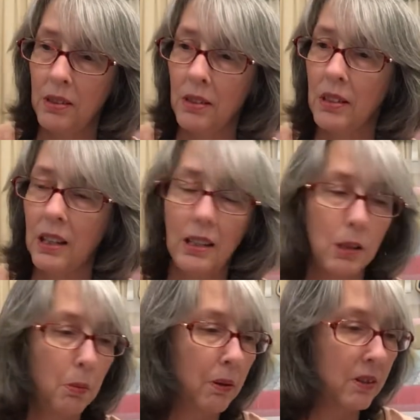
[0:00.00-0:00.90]
the
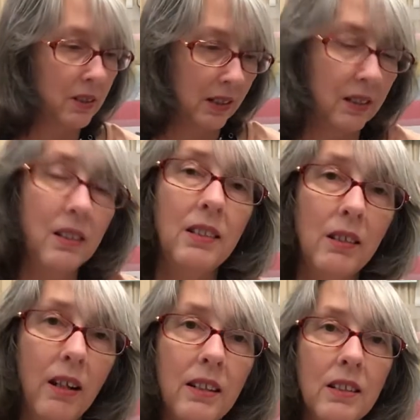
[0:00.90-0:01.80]

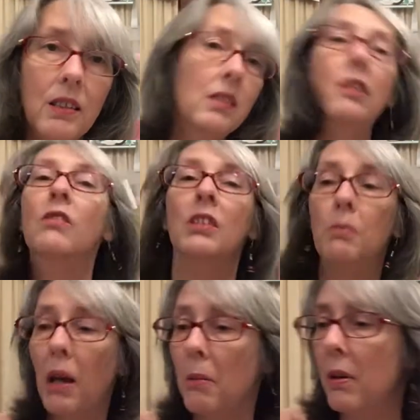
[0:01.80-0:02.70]
designer series
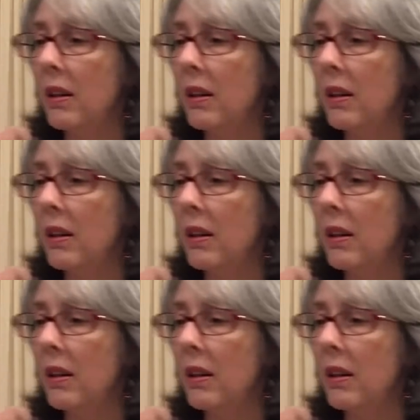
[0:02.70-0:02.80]
paper,